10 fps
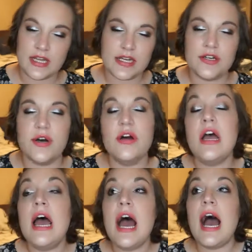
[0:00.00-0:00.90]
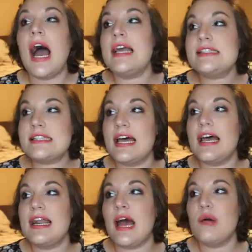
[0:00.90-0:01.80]
I don't know, I
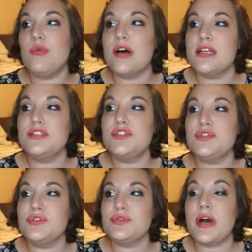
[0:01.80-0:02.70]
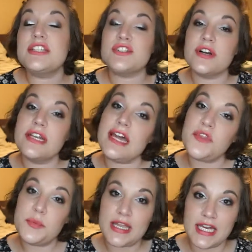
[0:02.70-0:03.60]
said I started
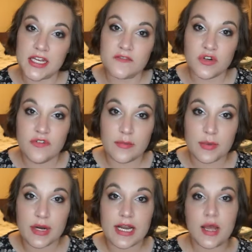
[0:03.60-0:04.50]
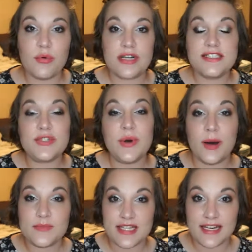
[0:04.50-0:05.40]
at the beginning of November and I wanted to
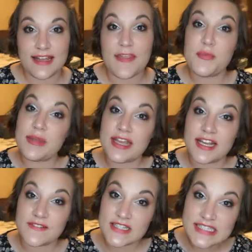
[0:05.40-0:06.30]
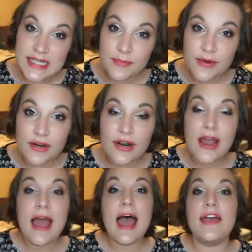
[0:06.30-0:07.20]
update it at the beginning of December
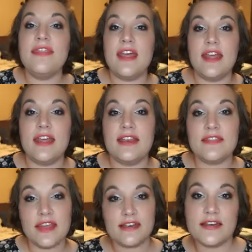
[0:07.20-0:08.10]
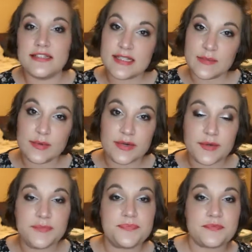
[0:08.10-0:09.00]
and then at the end of
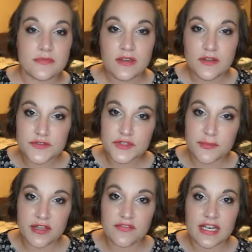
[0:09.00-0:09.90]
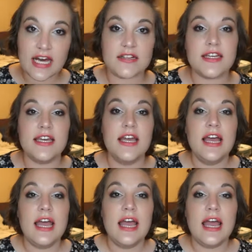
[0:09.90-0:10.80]
December do my finale.
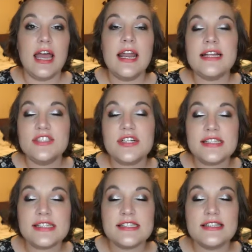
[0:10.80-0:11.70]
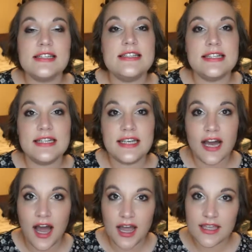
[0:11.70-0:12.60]
And I just did
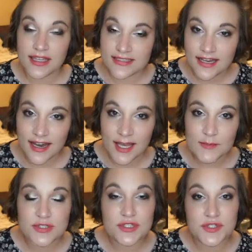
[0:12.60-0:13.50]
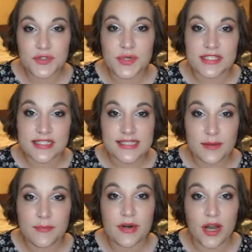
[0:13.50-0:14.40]
not get time to do a
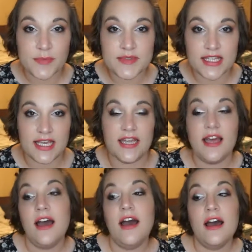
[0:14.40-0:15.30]
December update.